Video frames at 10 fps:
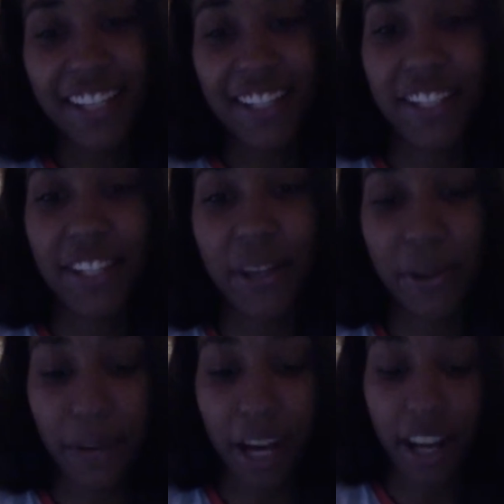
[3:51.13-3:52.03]

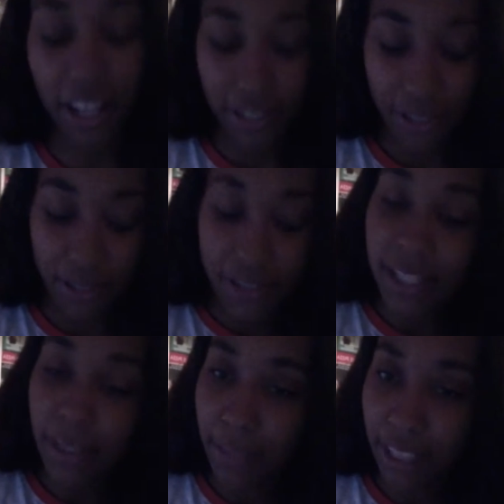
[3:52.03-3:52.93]
So I also use
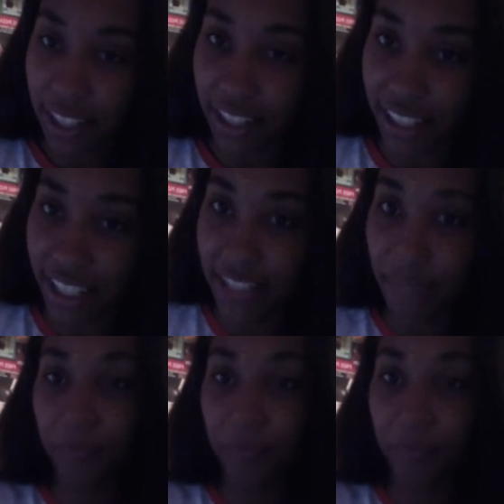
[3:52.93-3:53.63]
similarity.